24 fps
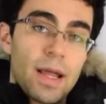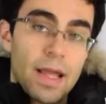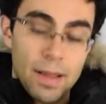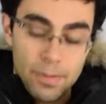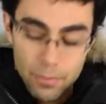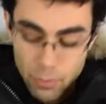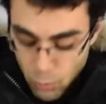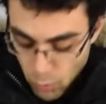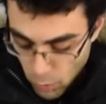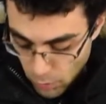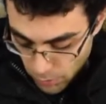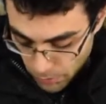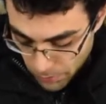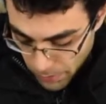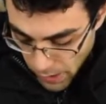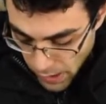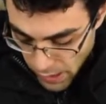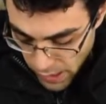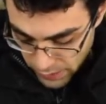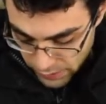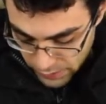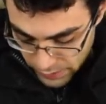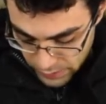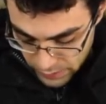hammer worn
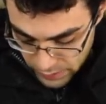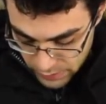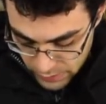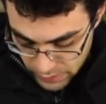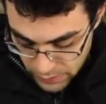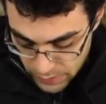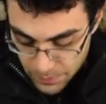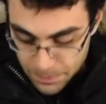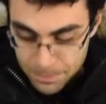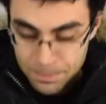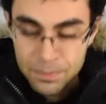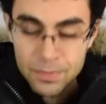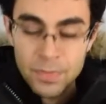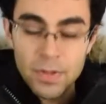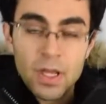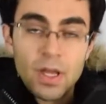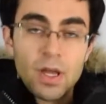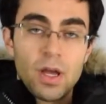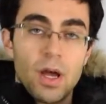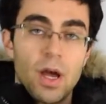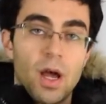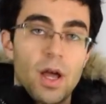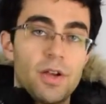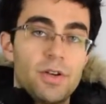pockets
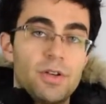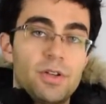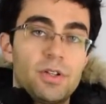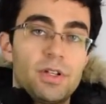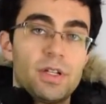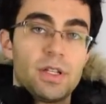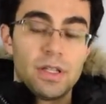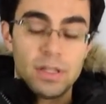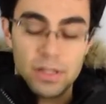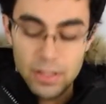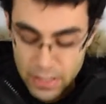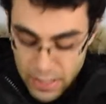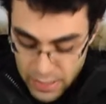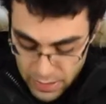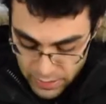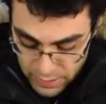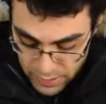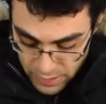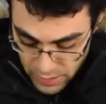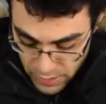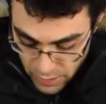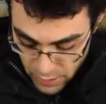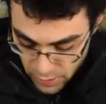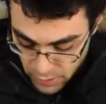underneath in
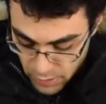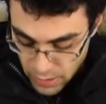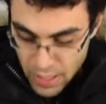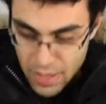here,